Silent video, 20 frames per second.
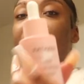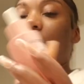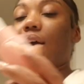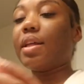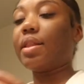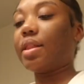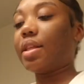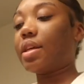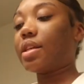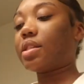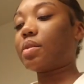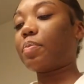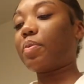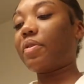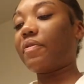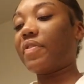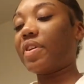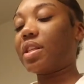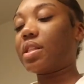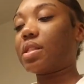and this
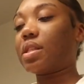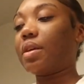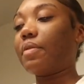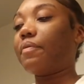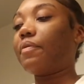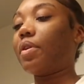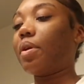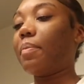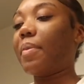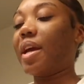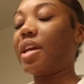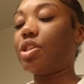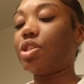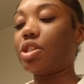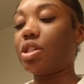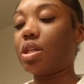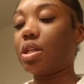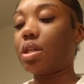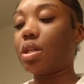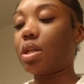prevents
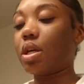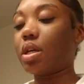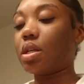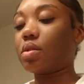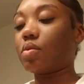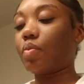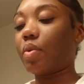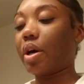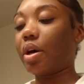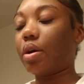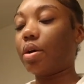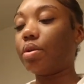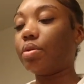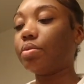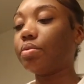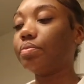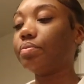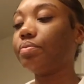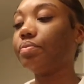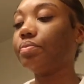inflammation as well